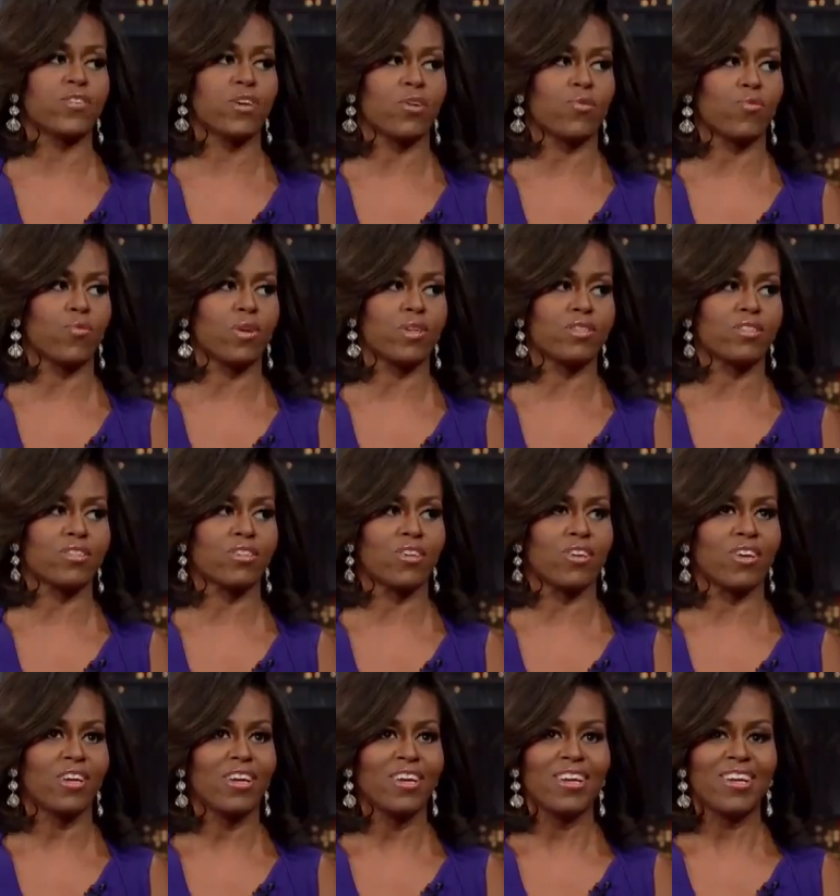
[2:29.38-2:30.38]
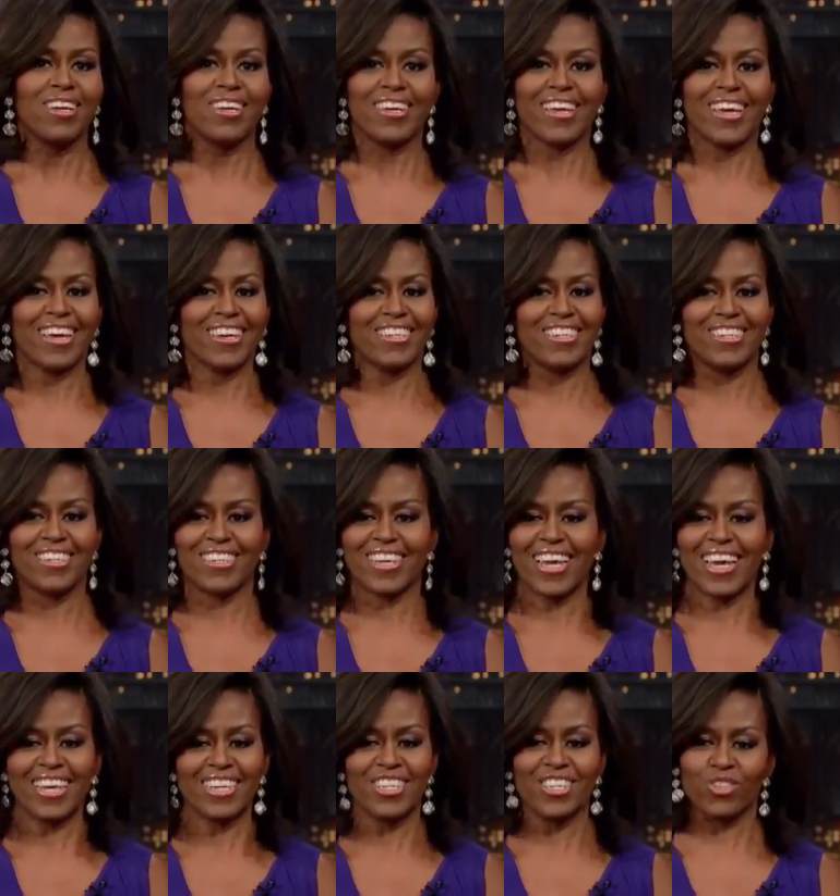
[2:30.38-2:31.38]
on what's going. Yeah, she
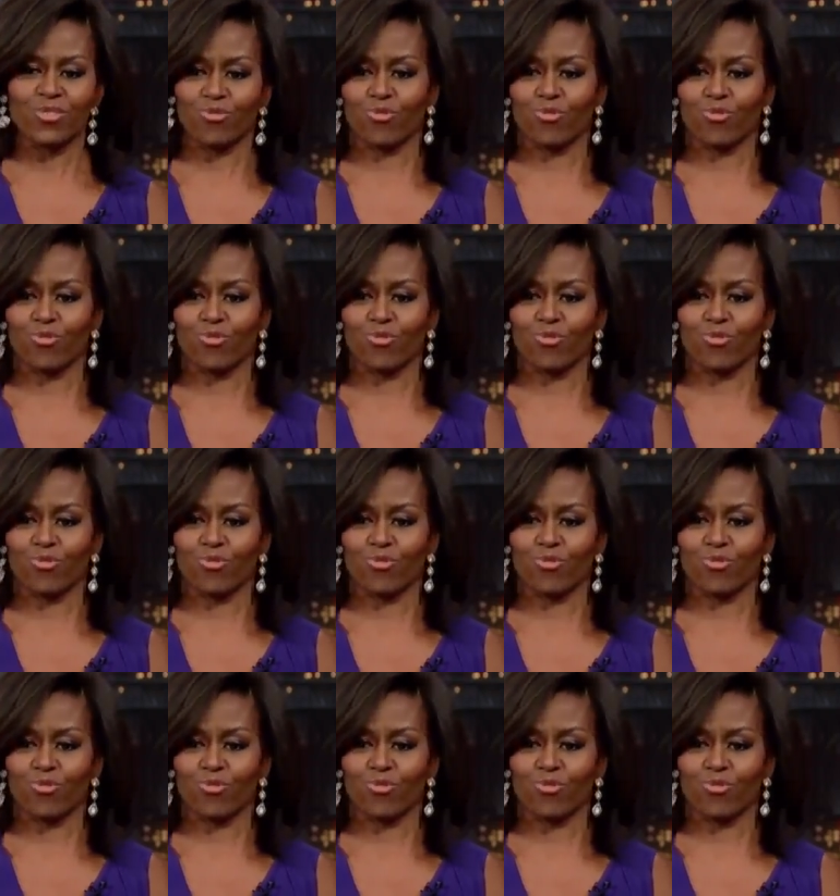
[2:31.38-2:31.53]
can't just